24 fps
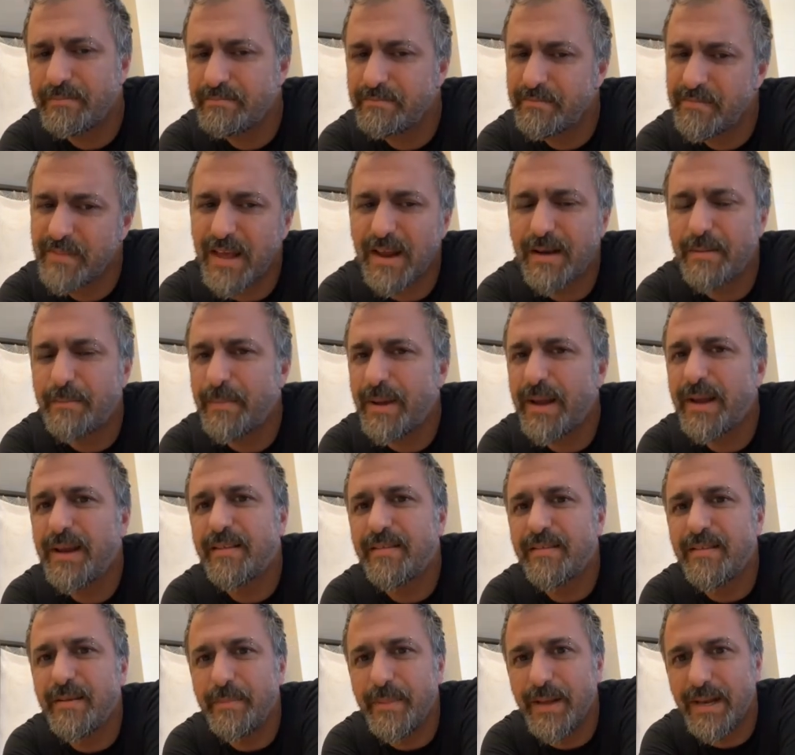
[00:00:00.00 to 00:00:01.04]
there are many
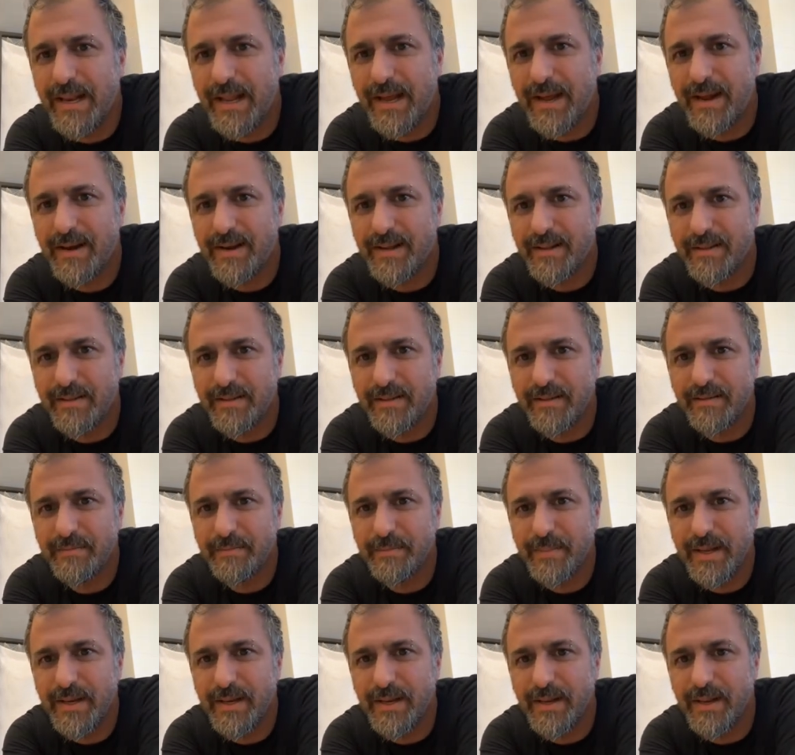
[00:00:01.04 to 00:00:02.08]
similarities,
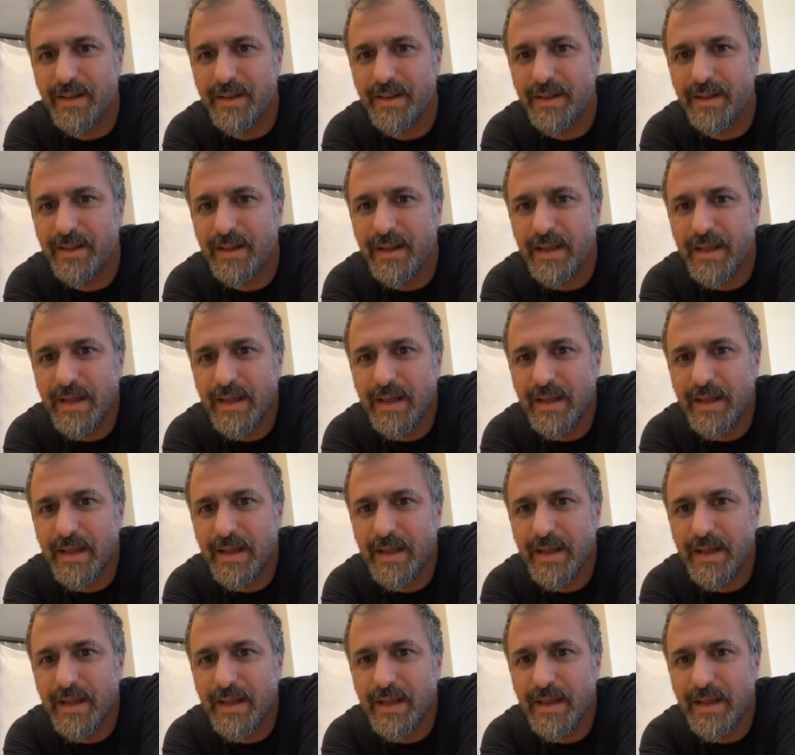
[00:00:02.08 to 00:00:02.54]
many